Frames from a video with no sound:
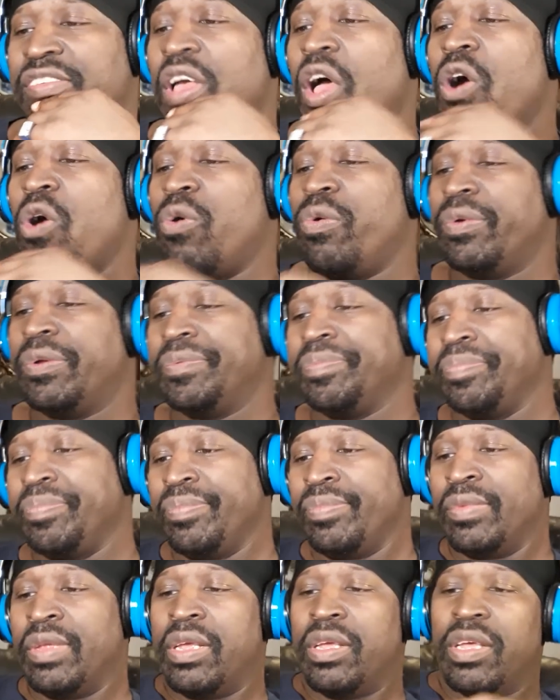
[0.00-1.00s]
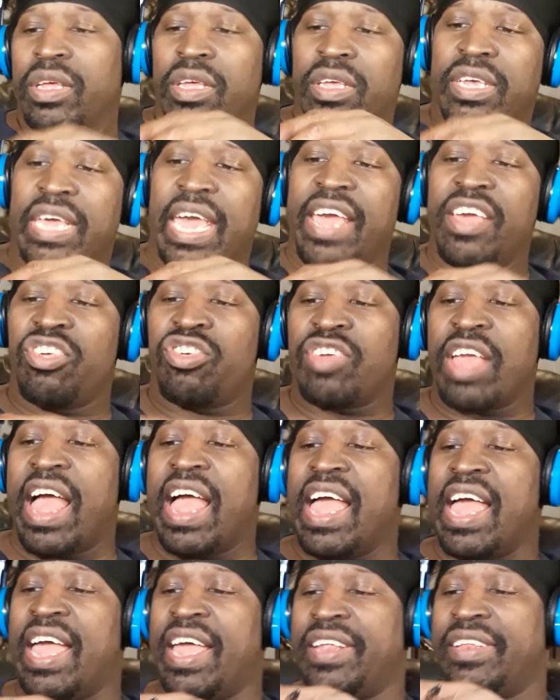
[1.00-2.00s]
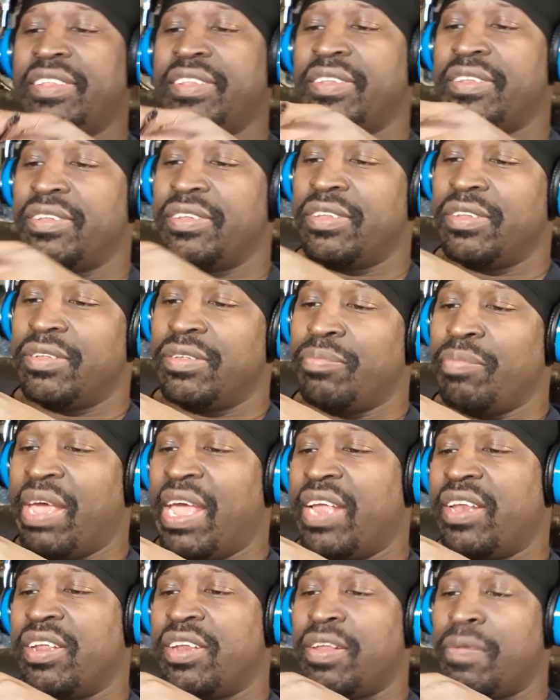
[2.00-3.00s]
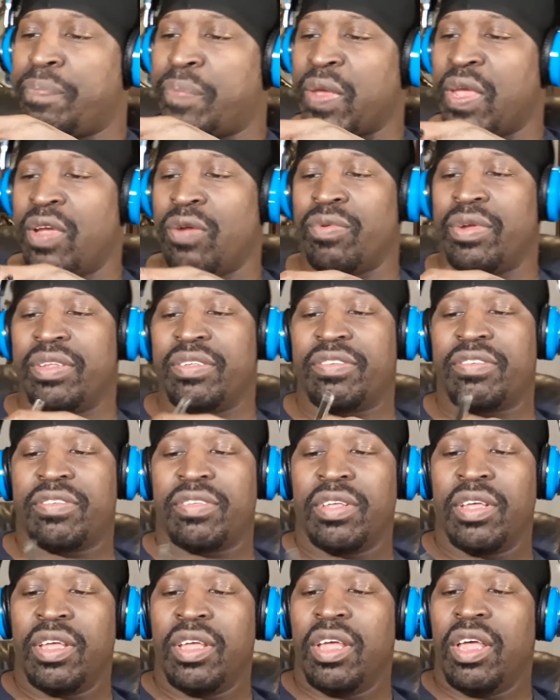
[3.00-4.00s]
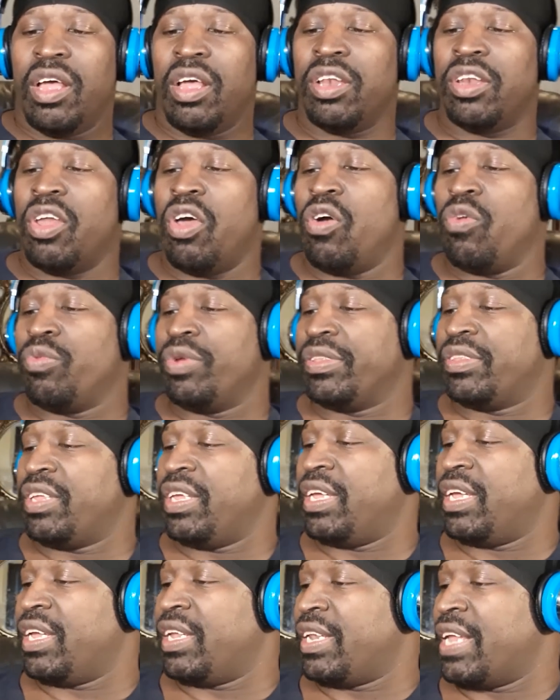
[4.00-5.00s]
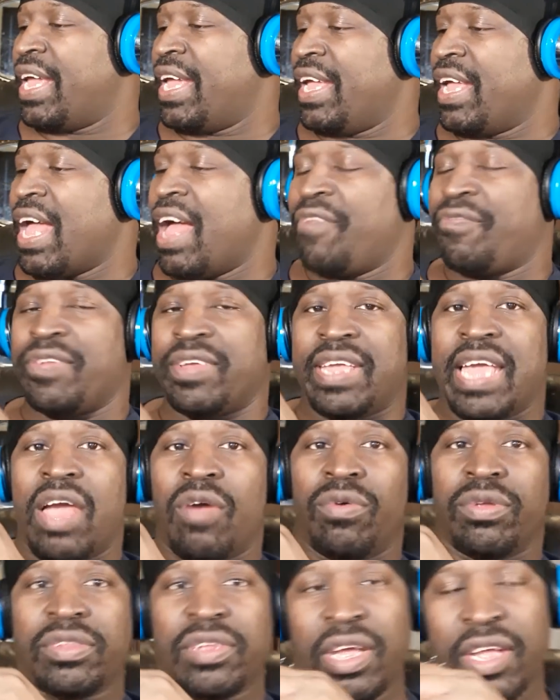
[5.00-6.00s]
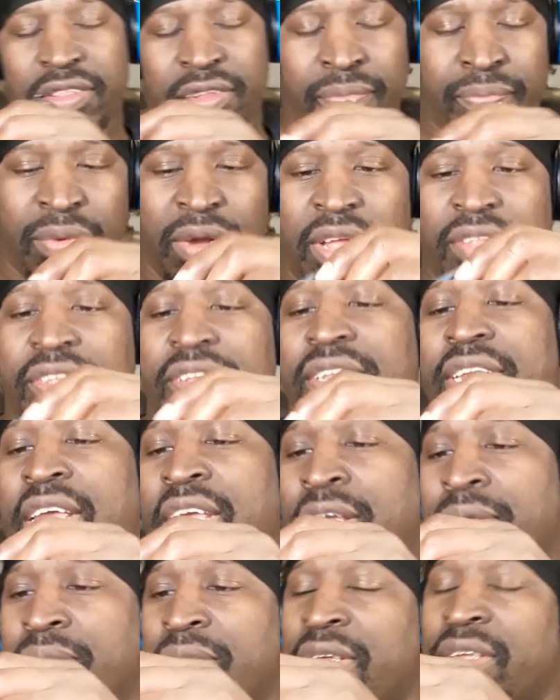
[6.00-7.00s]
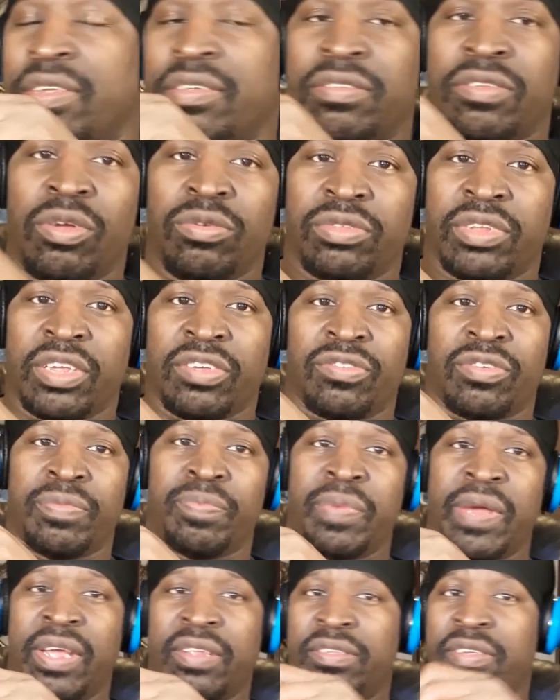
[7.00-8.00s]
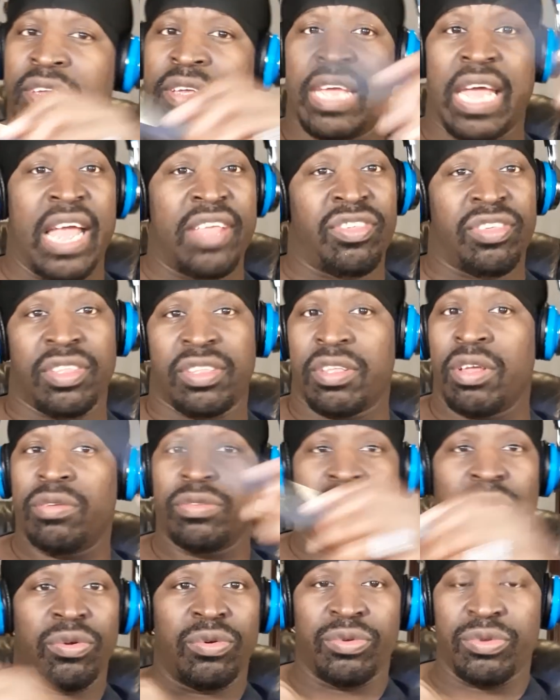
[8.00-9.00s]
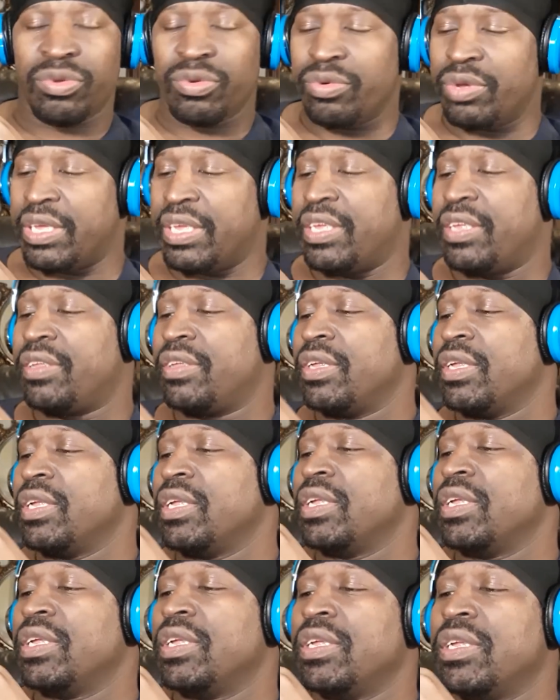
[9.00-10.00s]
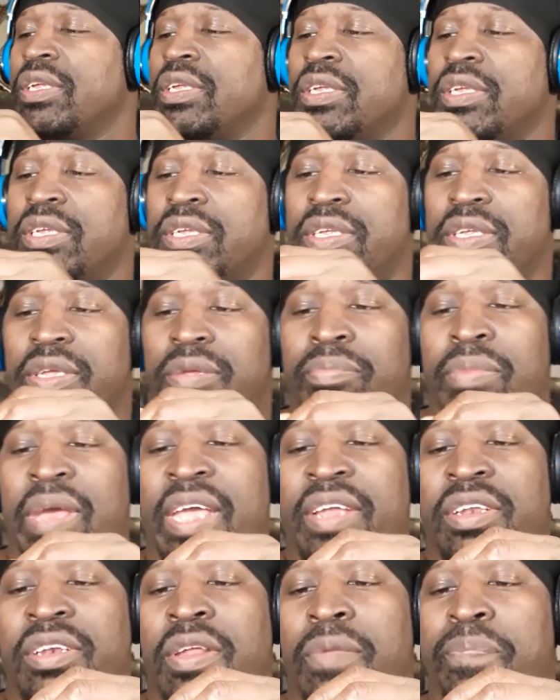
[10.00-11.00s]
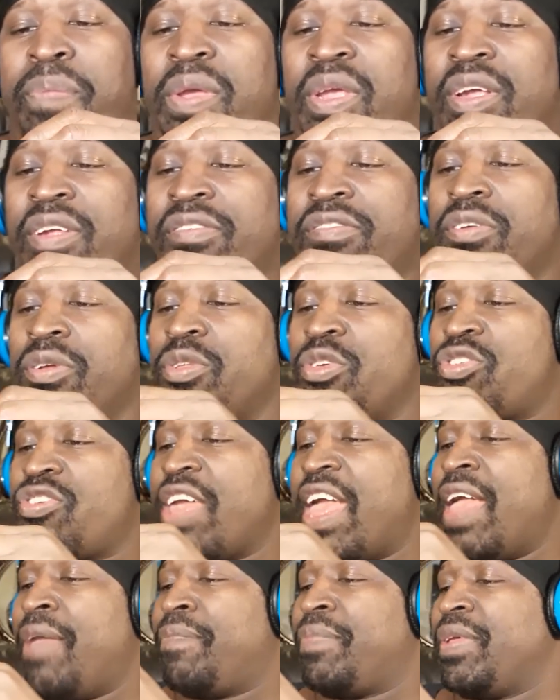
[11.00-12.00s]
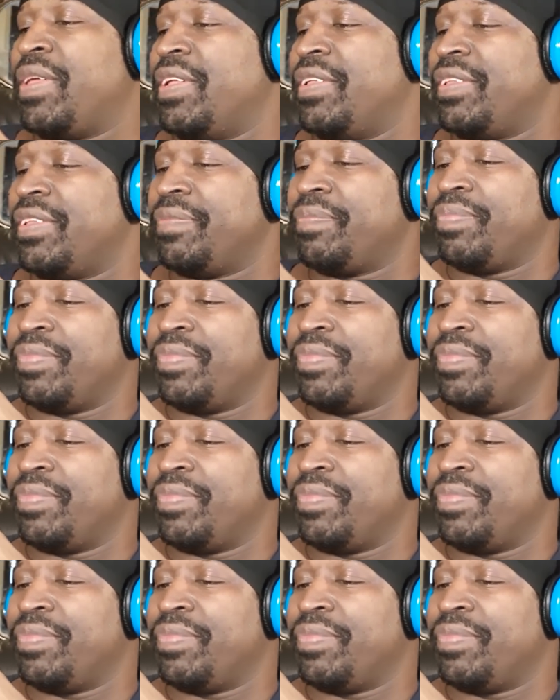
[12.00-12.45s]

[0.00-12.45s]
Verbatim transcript: So, K Shine made an appearance along with DNA. I forgot what the other brother name is. No disrespect to you. I just don't know who you is. Made an appearance on the champion,